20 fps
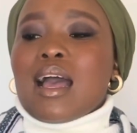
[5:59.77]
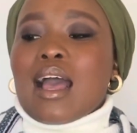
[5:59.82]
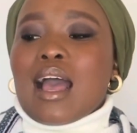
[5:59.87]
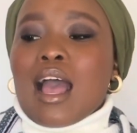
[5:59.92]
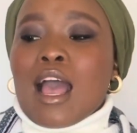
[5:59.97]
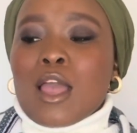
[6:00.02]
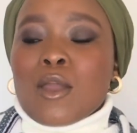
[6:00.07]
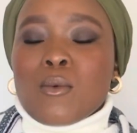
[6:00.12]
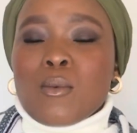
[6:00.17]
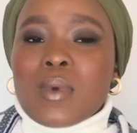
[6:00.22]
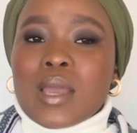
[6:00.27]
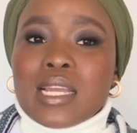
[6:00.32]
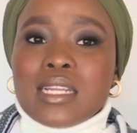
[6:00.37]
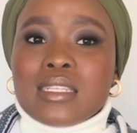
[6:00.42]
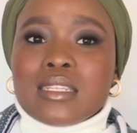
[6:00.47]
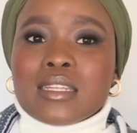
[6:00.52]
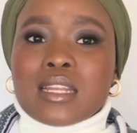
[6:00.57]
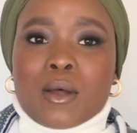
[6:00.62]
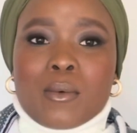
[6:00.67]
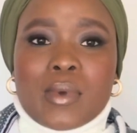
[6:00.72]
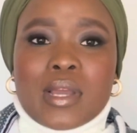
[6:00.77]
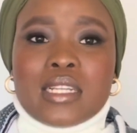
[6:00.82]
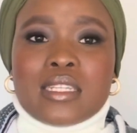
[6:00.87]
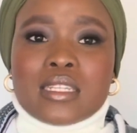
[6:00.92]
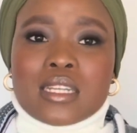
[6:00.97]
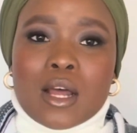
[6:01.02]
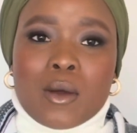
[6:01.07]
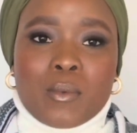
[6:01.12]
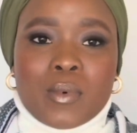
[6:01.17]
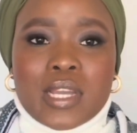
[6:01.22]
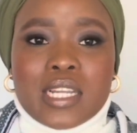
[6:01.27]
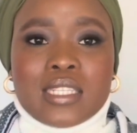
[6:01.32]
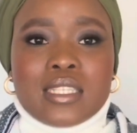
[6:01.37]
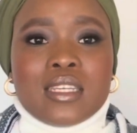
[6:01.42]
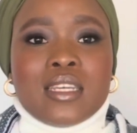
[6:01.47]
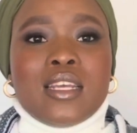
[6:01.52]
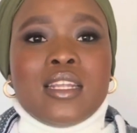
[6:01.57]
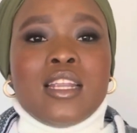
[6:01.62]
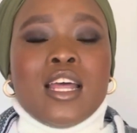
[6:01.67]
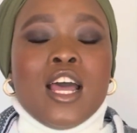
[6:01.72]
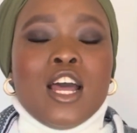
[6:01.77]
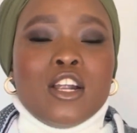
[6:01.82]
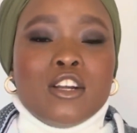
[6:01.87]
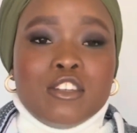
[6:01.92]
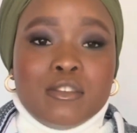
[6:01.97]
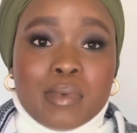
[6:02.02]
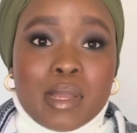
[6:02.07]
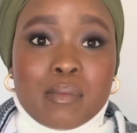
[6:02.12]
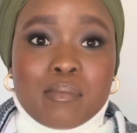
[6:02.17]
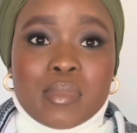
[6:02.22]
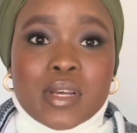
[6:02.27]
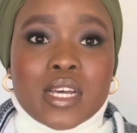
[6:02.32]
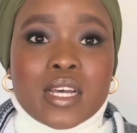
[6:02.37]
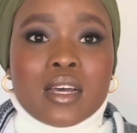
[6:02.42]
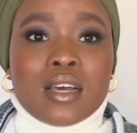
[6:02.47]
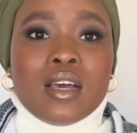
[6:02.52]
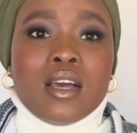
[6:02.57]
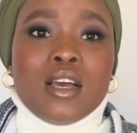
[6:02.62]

I waited. Remember,